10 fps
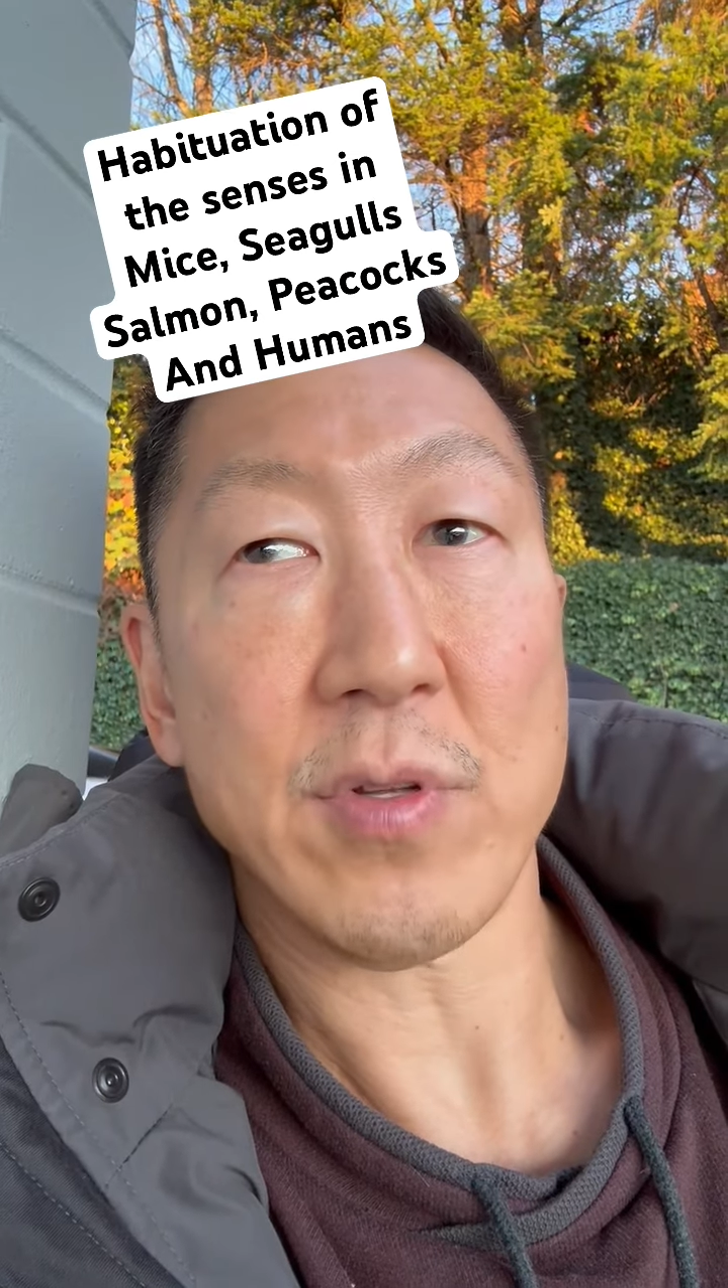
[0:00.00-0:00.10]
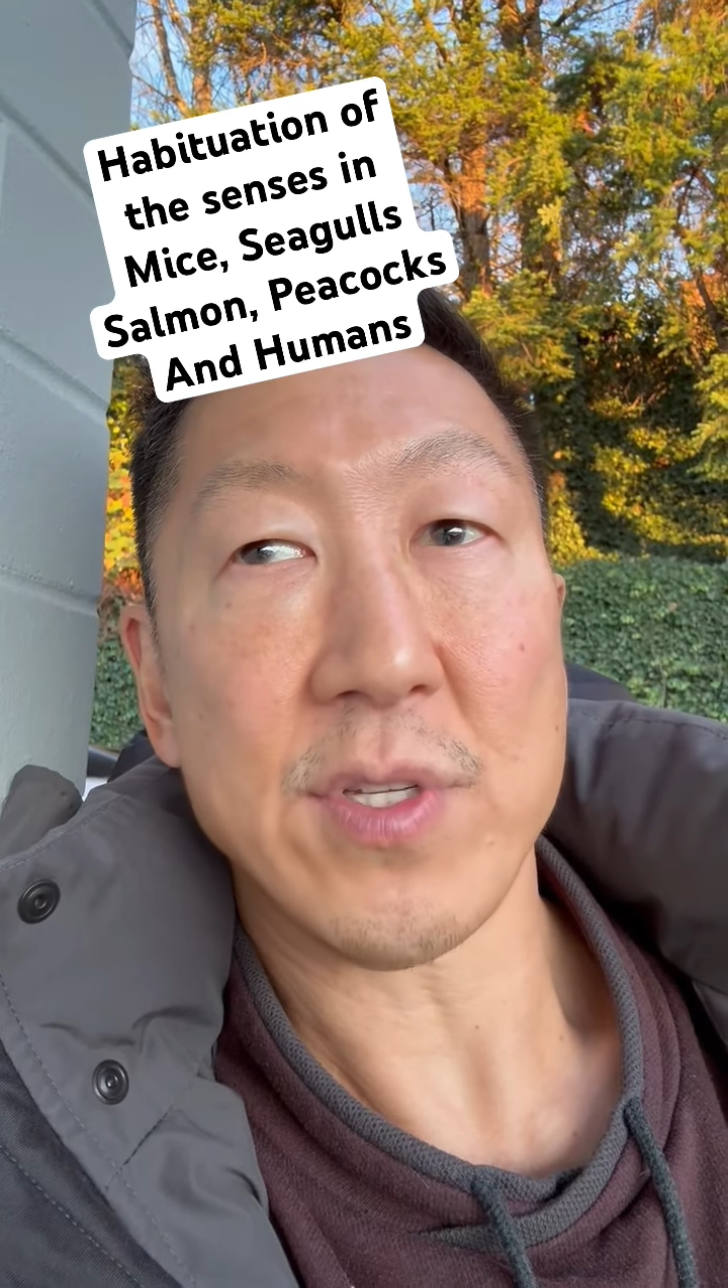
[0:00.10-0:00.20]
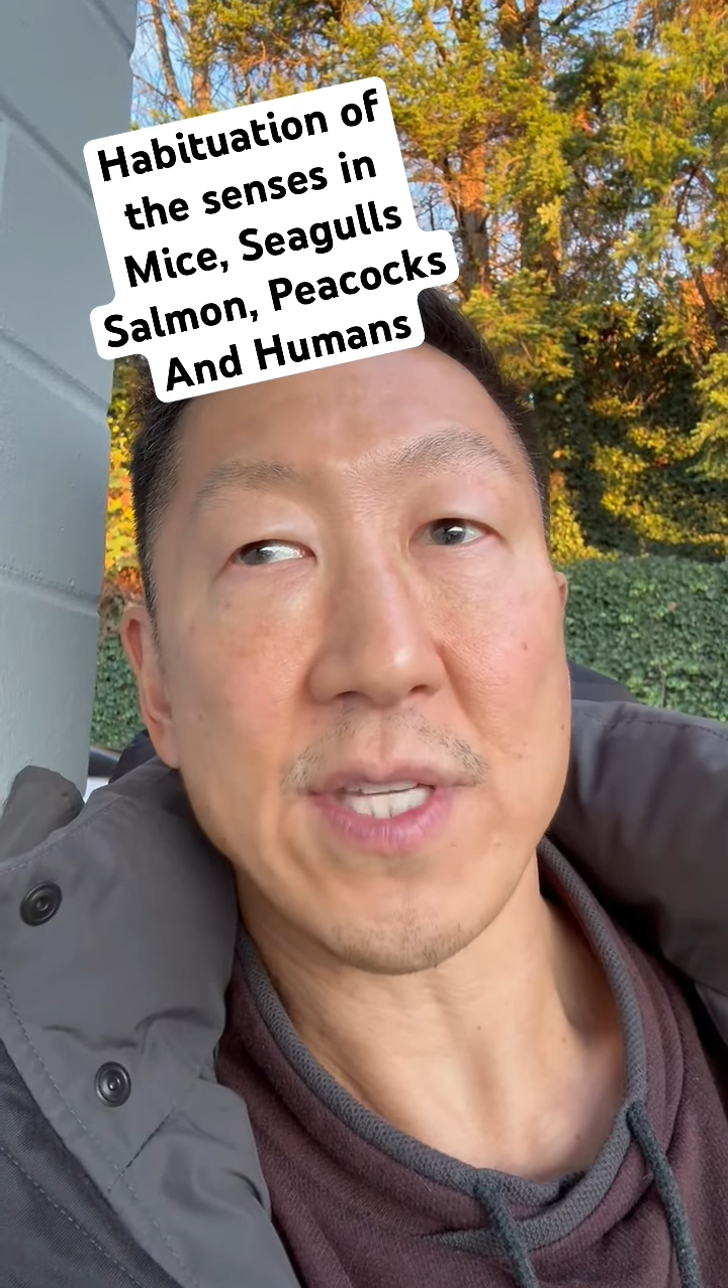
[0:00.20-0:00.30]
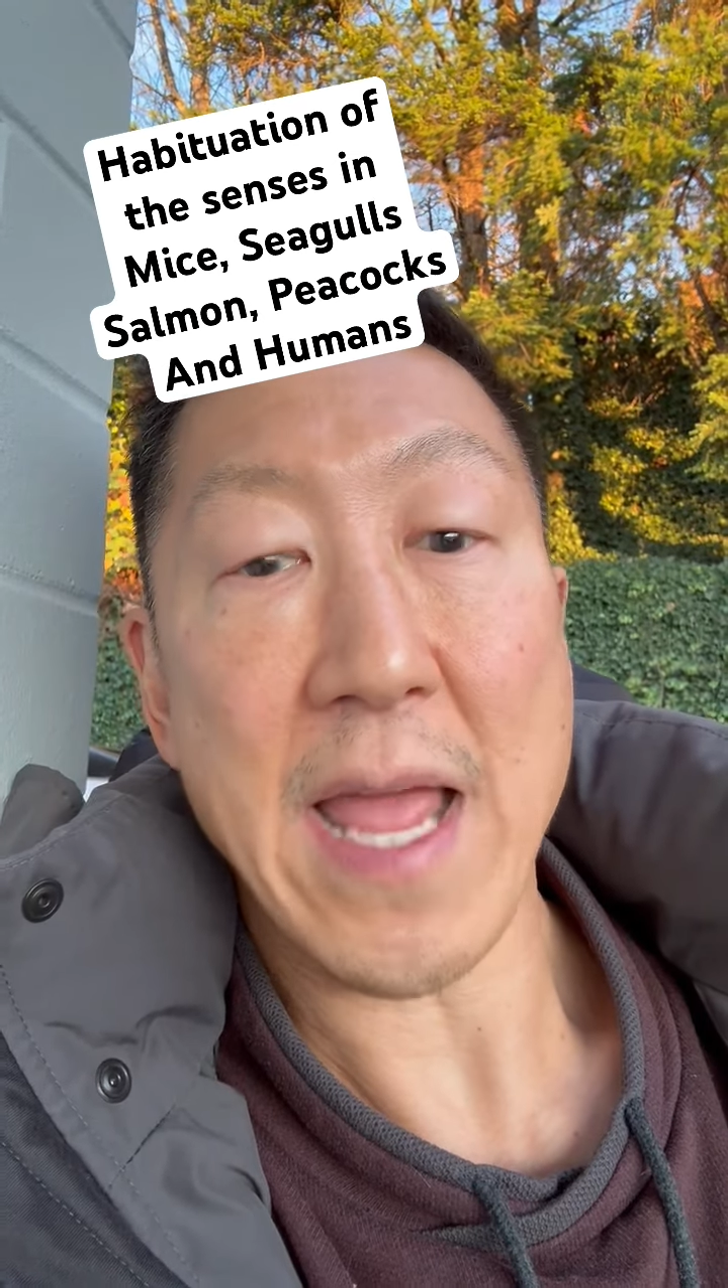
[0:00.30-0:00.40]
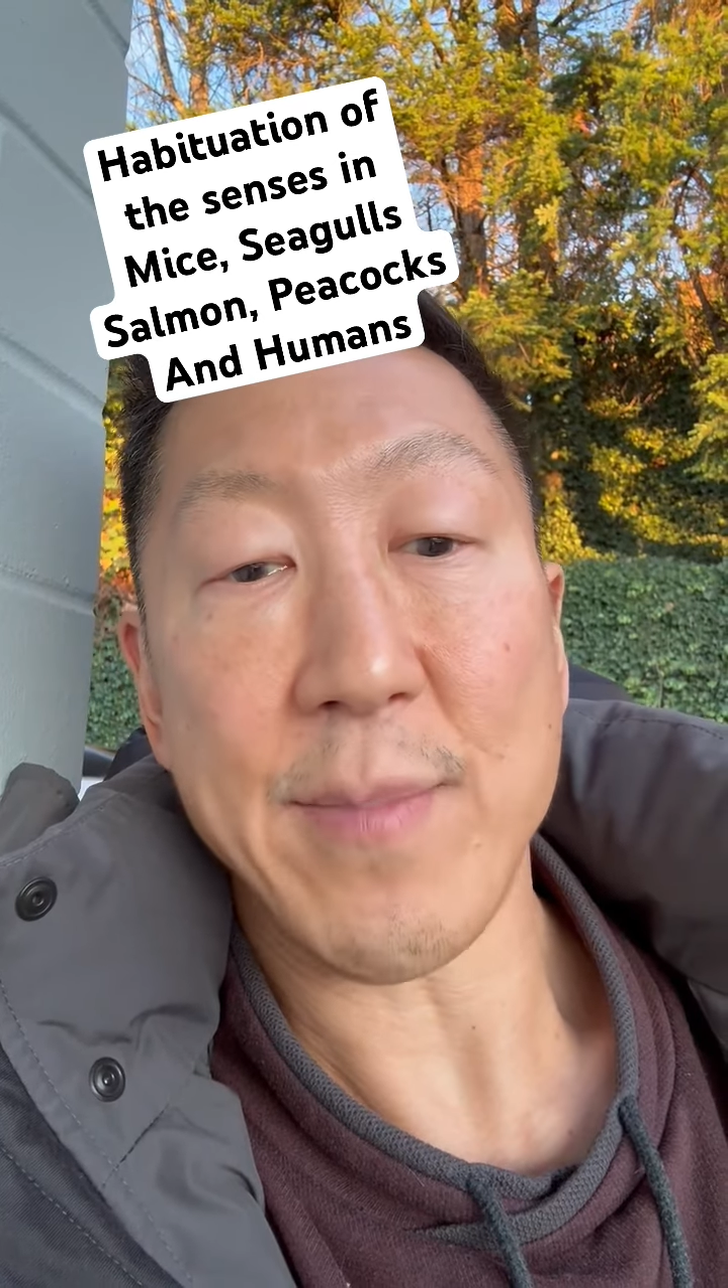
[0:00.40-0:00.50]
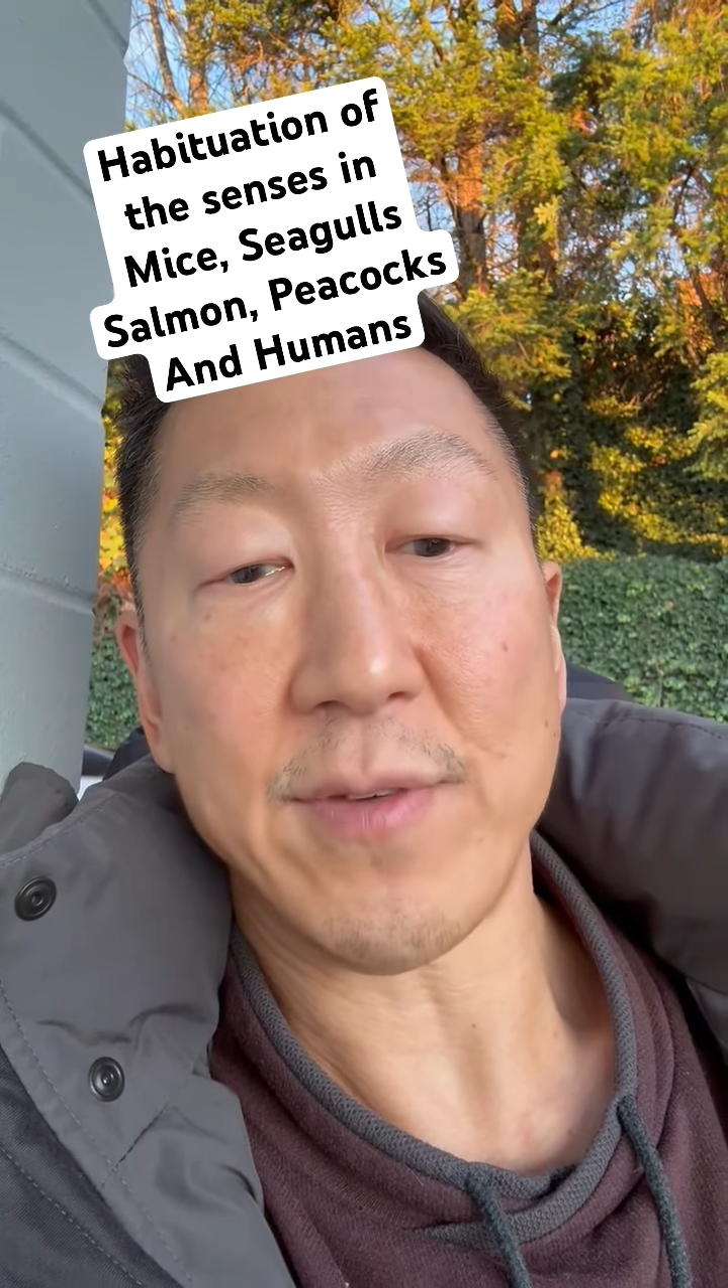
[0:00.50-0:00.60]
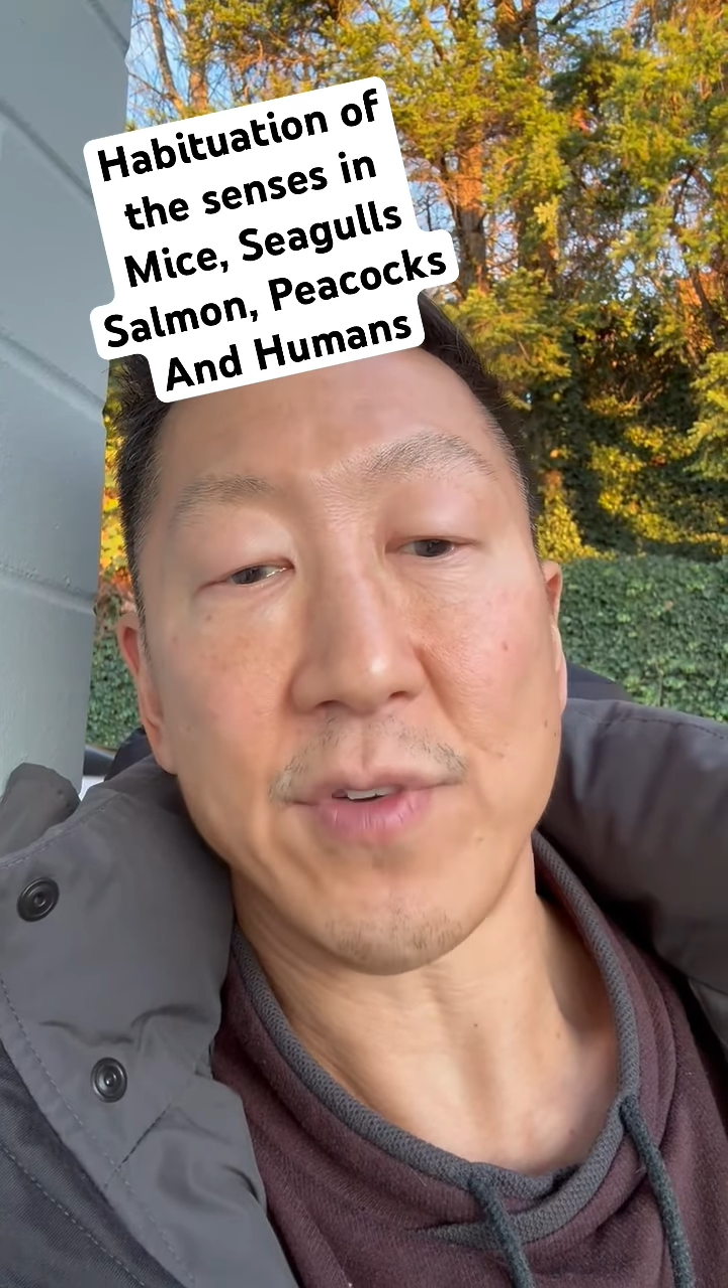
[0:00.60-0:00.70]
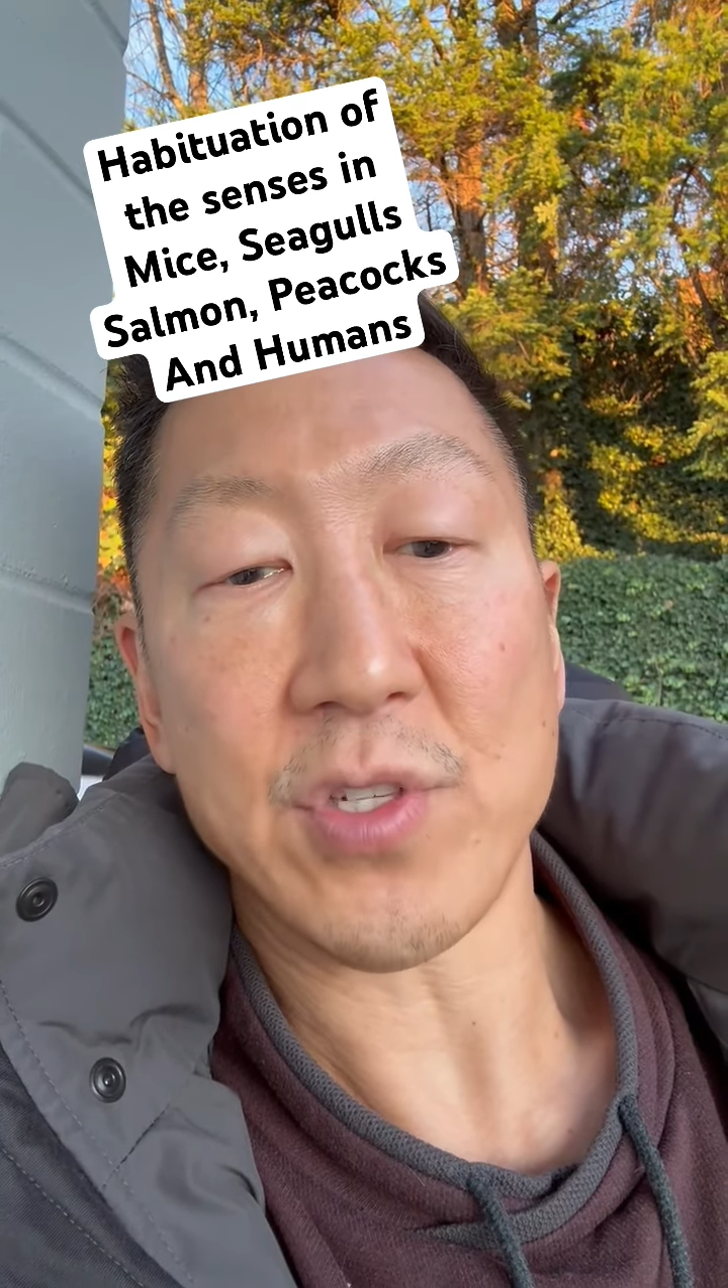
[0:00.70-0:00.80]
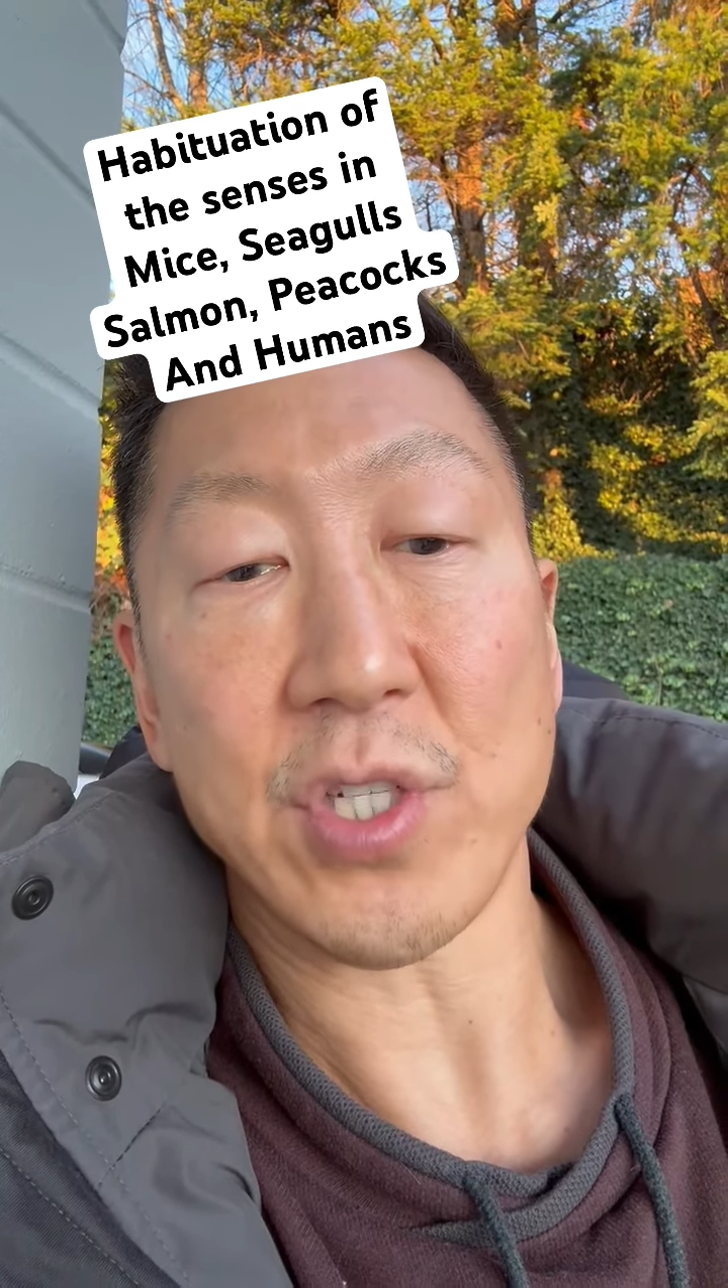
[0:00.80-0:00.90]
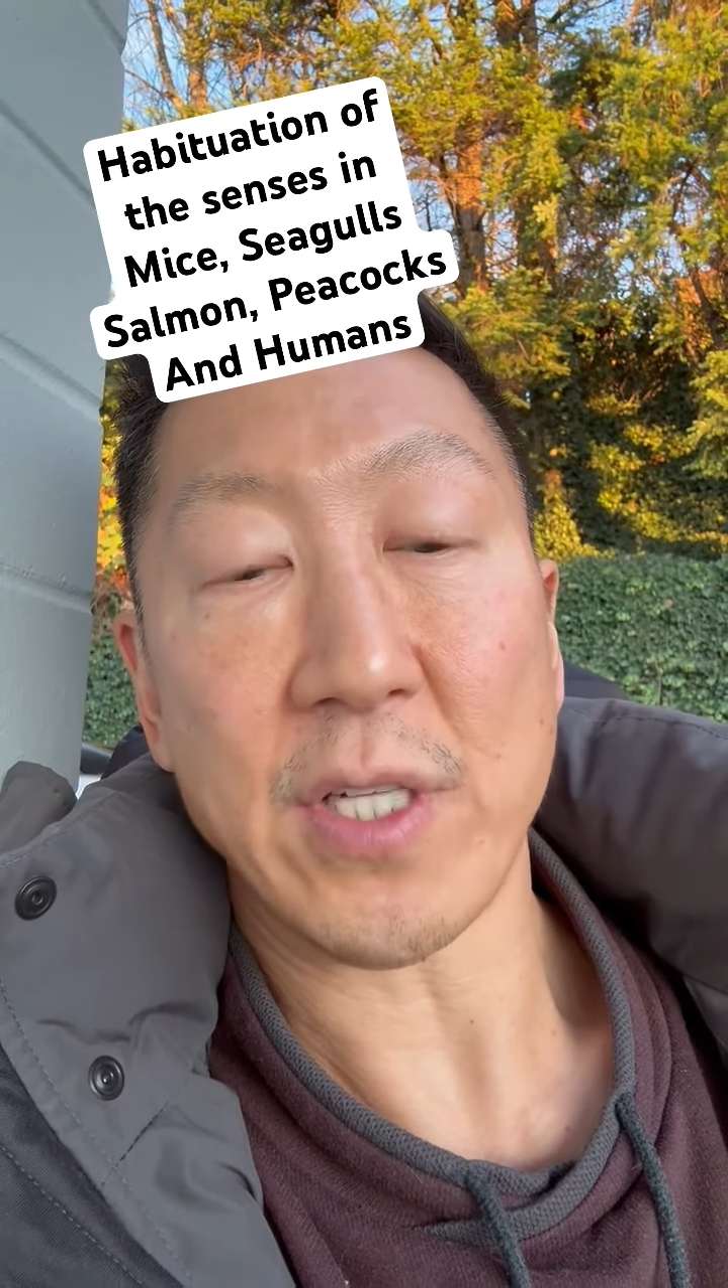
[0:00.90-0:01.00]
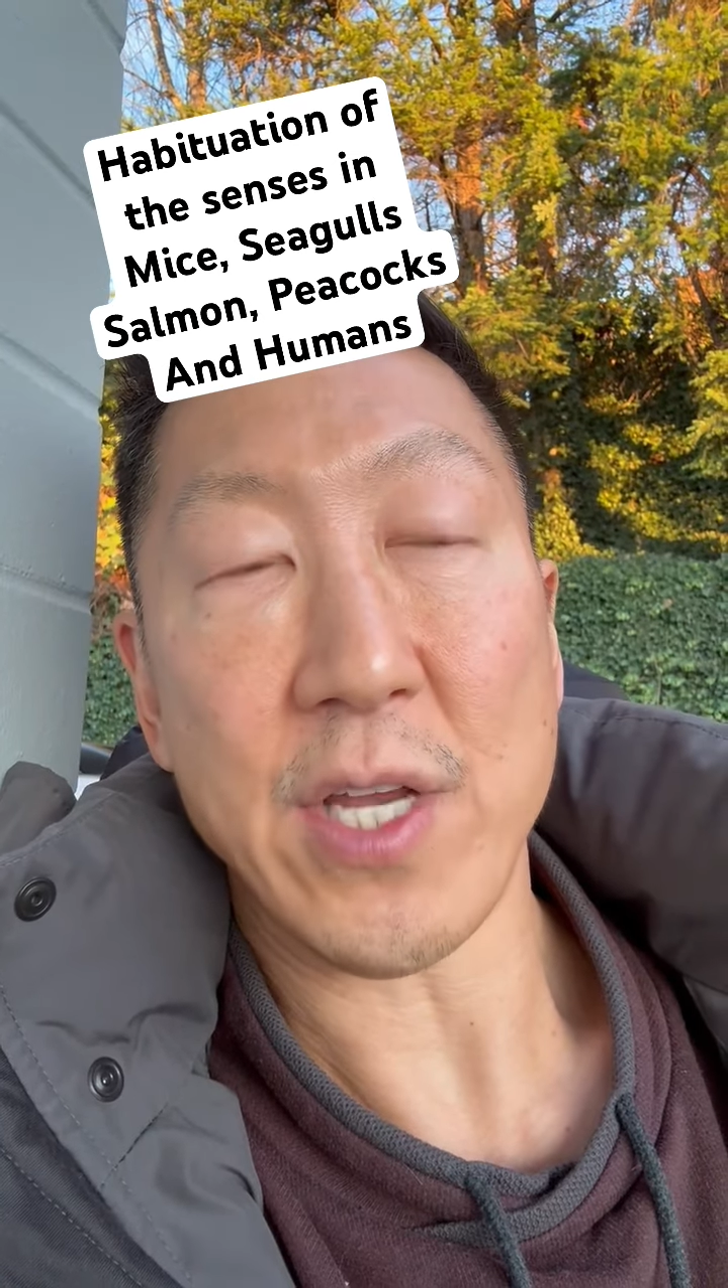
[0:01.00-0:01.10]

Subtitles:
salmon fishing.